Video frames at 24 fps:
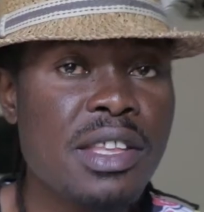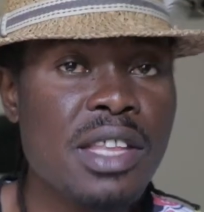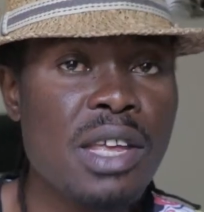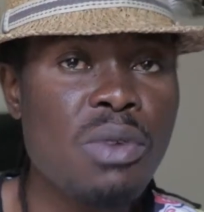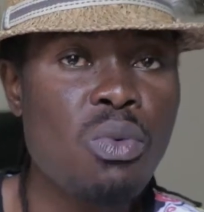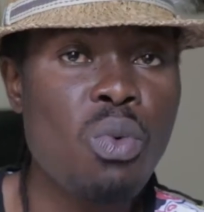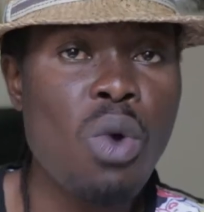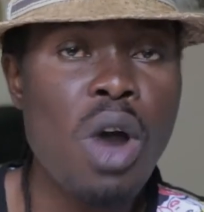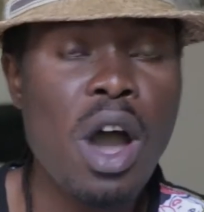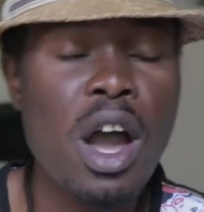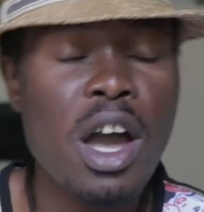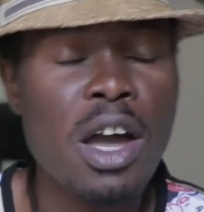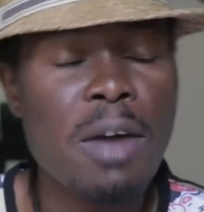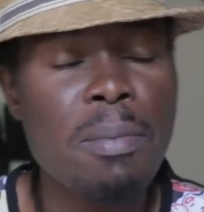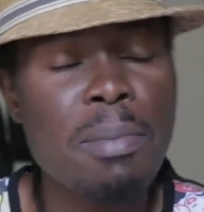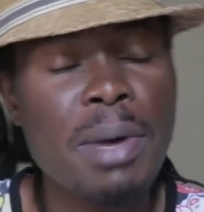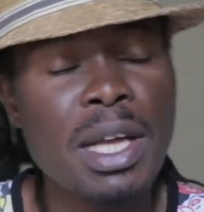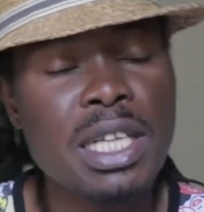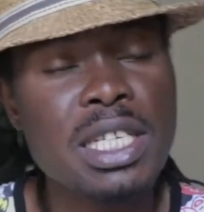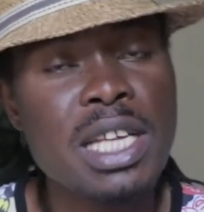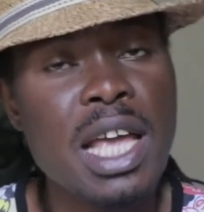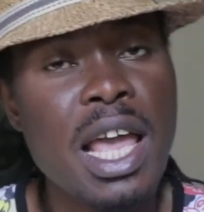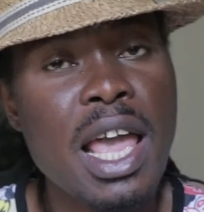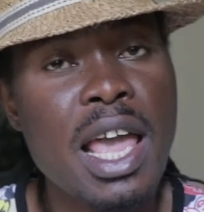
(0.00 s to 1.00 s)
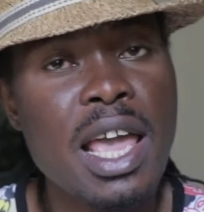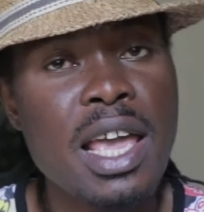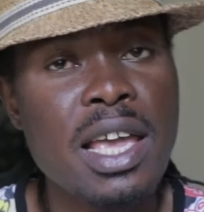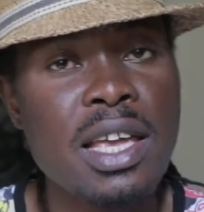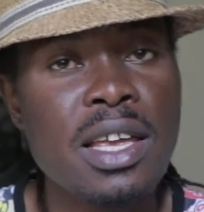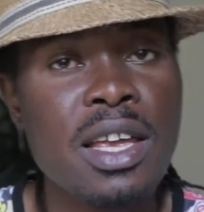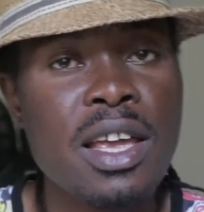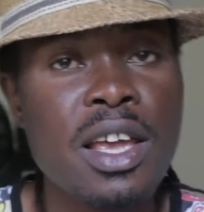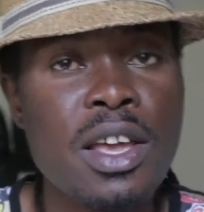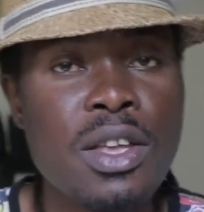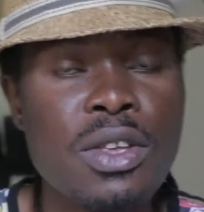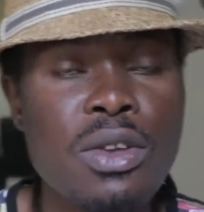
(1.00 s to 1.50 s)
they work, but
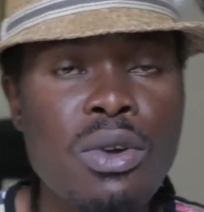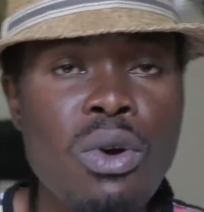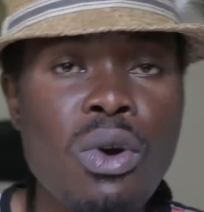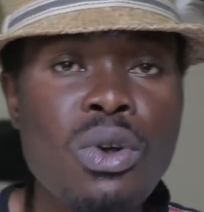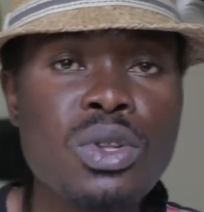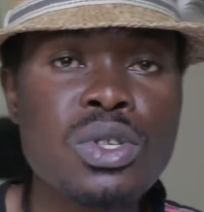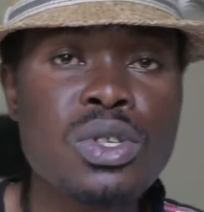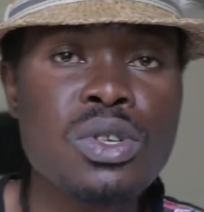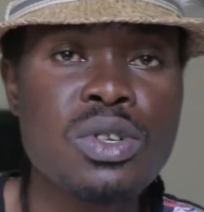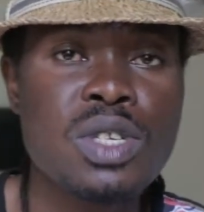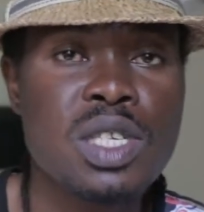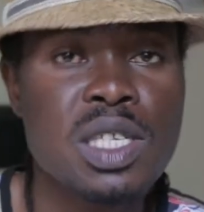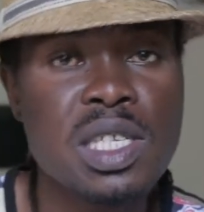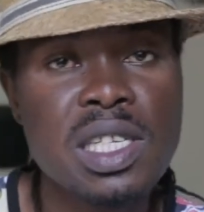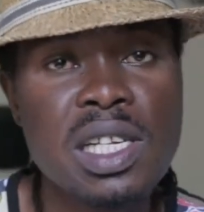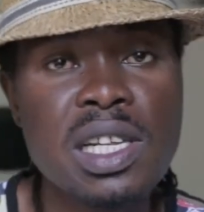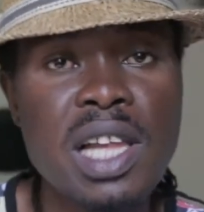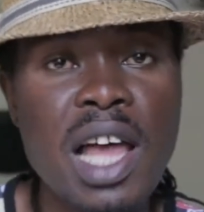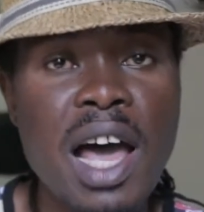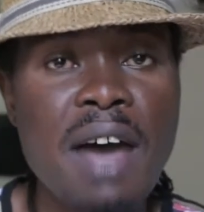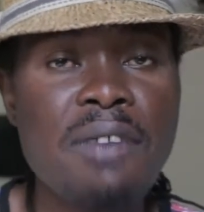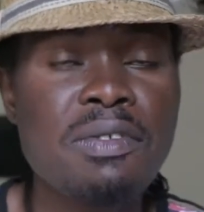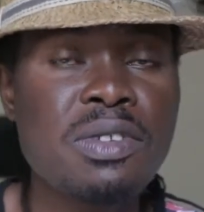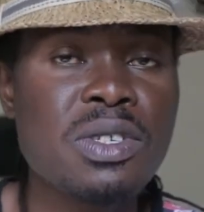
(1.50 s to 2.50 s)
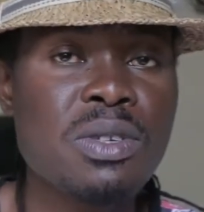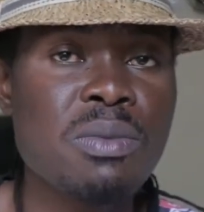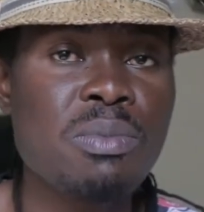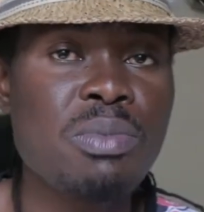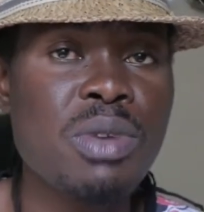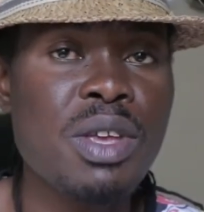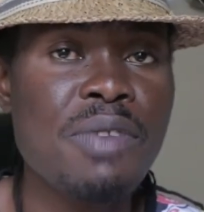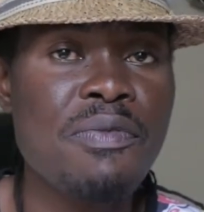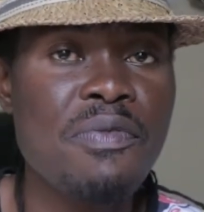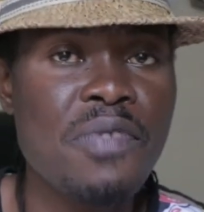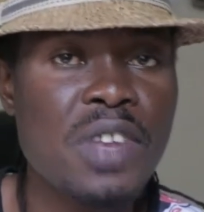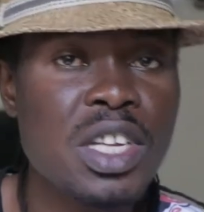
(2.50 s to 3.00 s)
hey, you also still have to
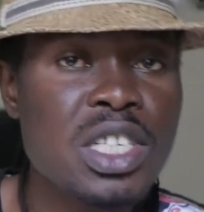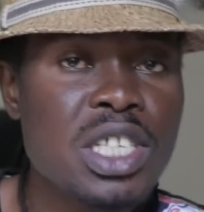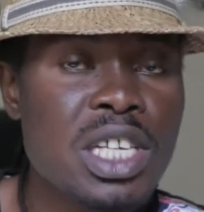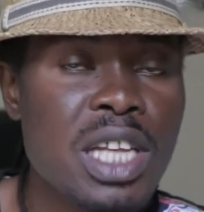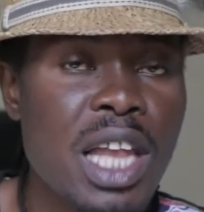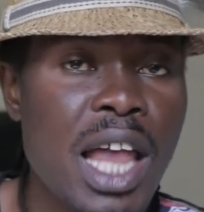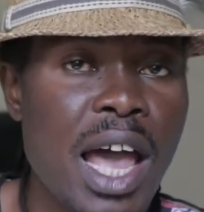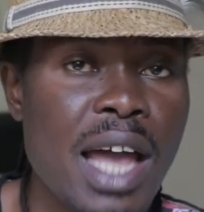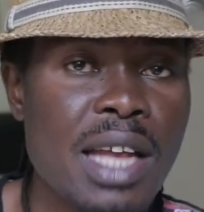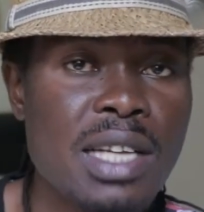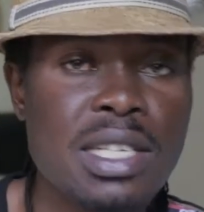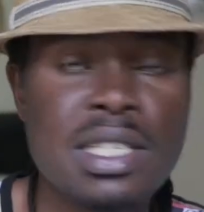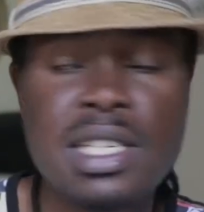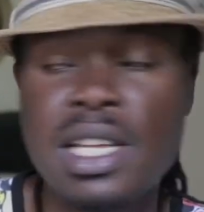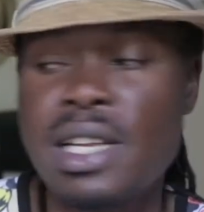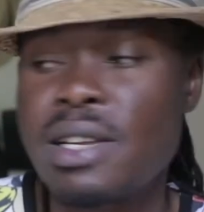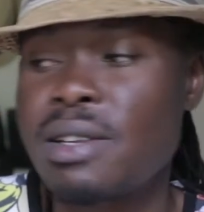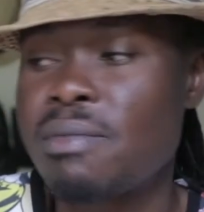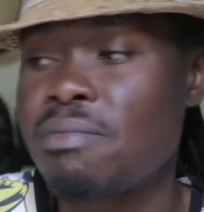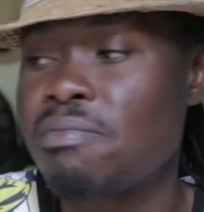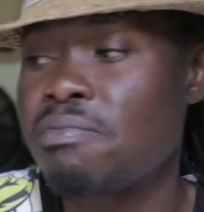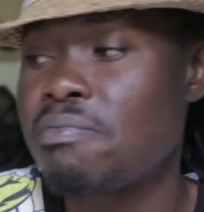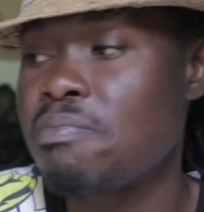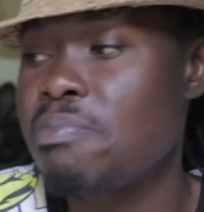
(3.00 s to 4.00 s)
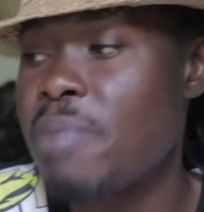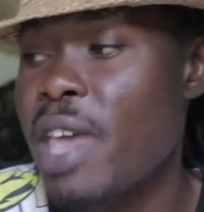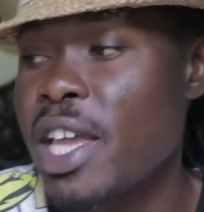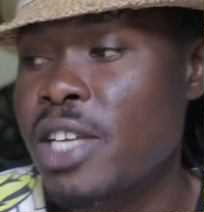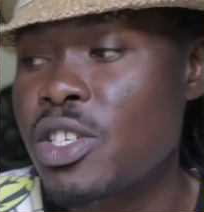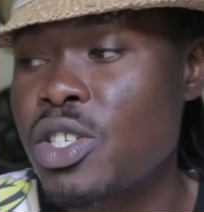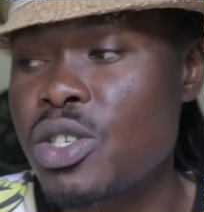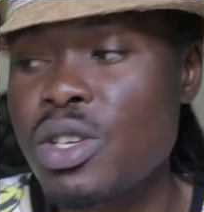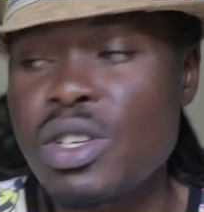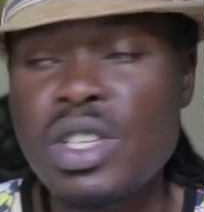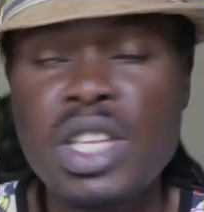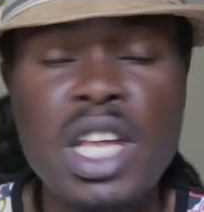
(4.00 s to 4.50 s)
be vigilant and make
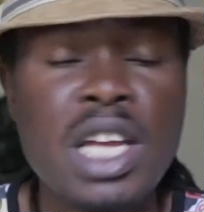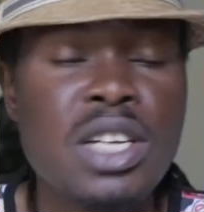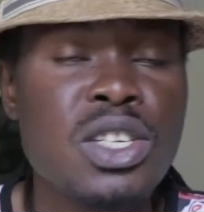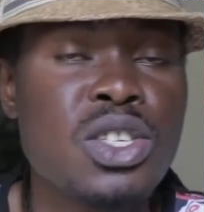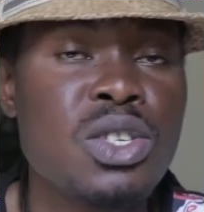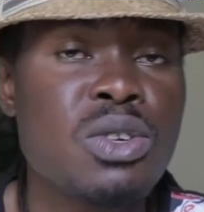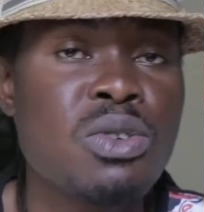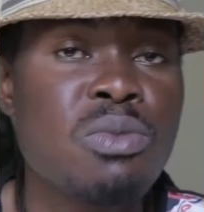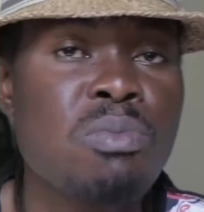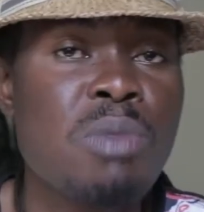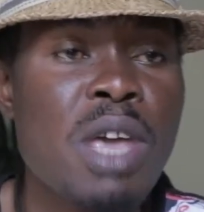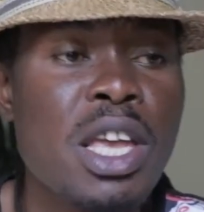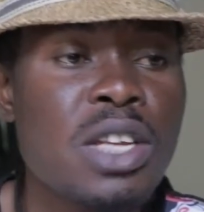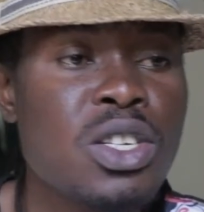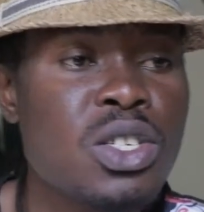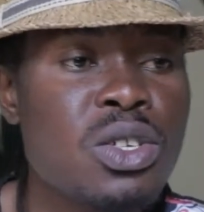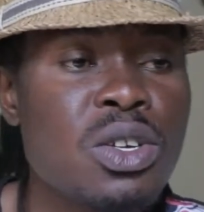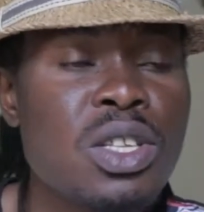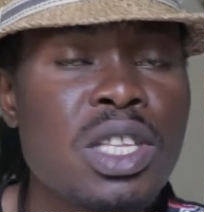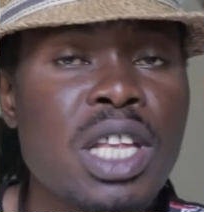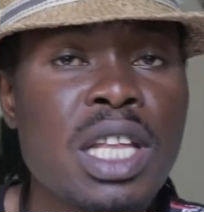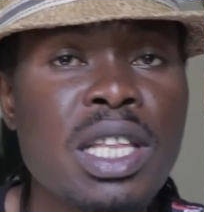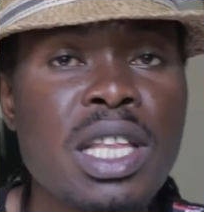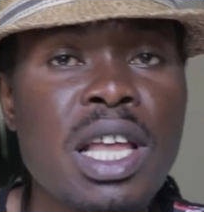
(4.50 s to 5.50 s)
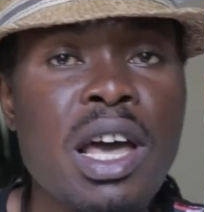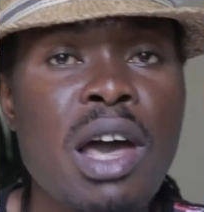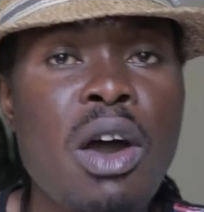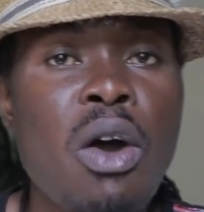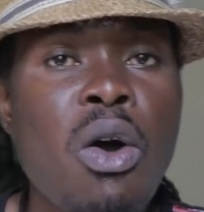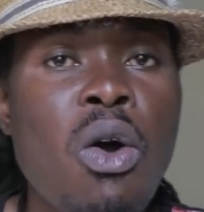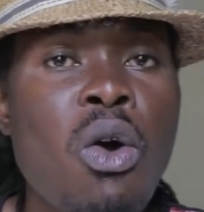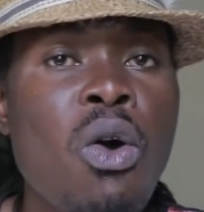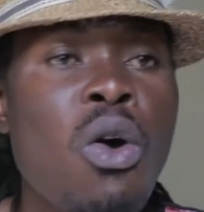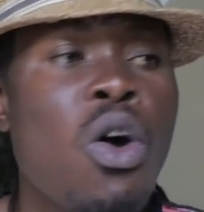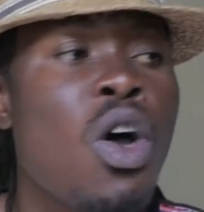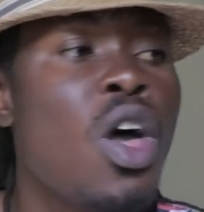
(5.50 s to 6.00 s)
sure that
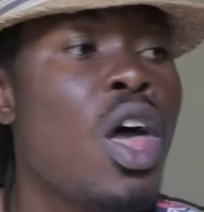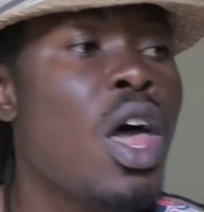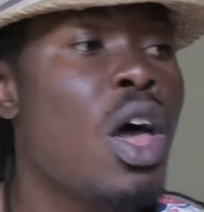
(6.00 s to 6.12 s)
the